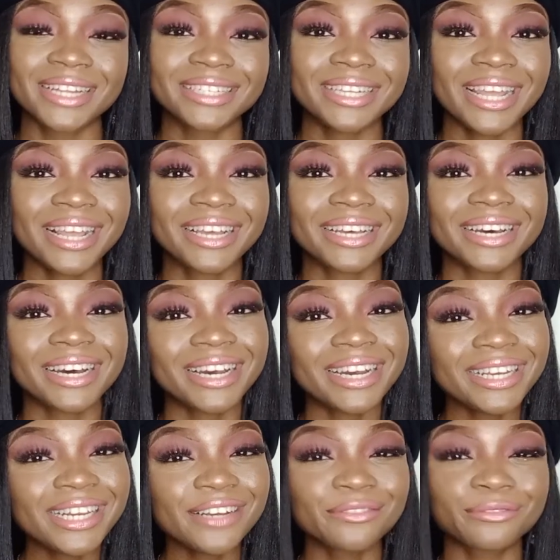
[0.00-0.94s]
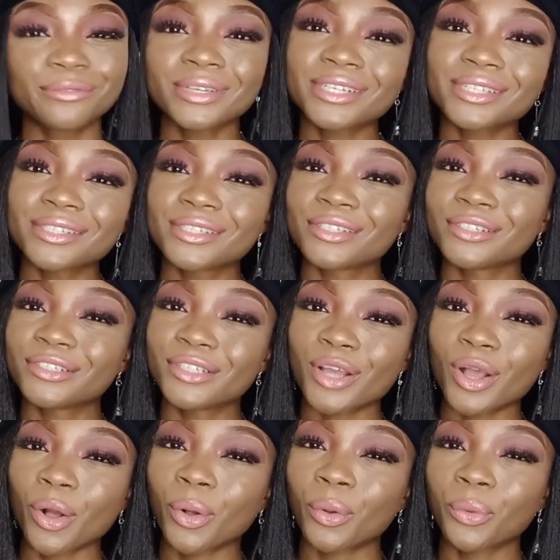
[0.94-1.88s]
they kind of want to
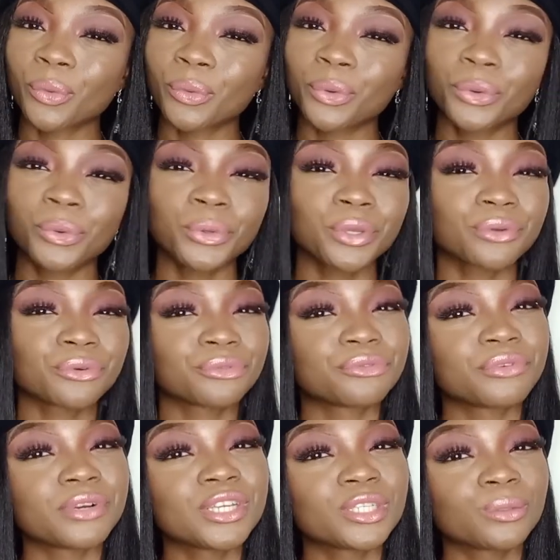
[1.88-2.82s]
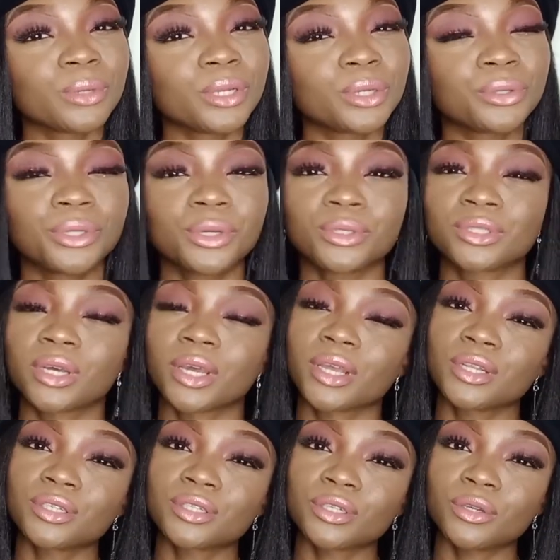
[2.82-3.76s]
know who you're friends with, who you're
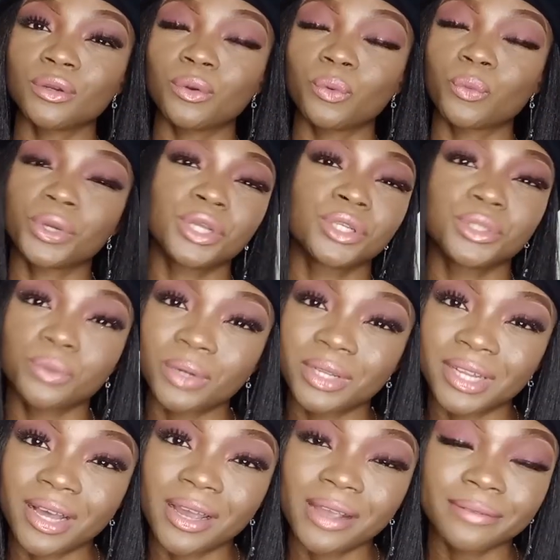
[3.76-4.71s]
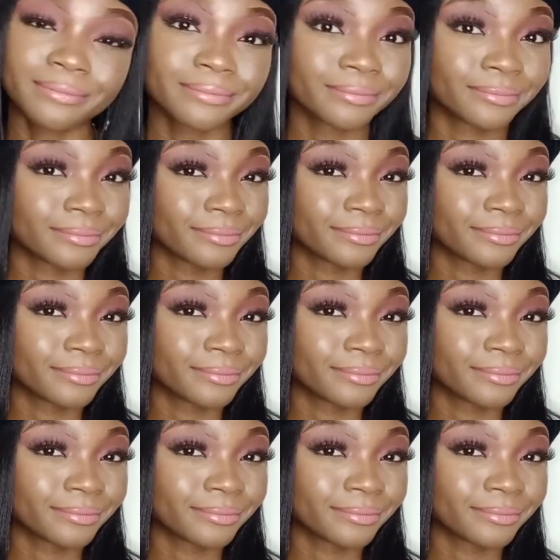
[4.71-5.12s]
talking to, what you do online.